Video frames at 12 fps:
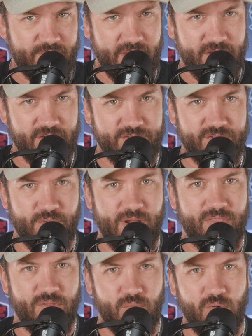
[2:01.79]
makers
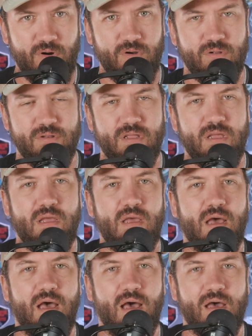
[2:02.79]
around the world
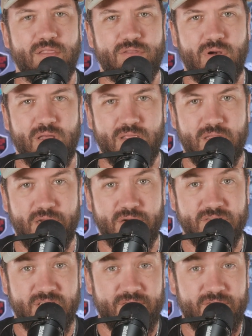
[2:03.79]
uh, throughout the
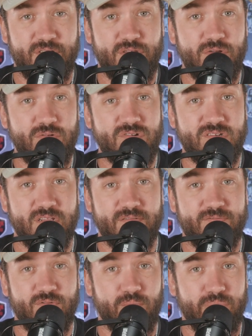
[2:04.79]
years have used it
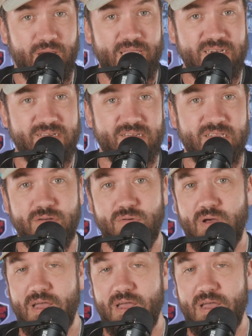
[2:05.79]
for blade steel,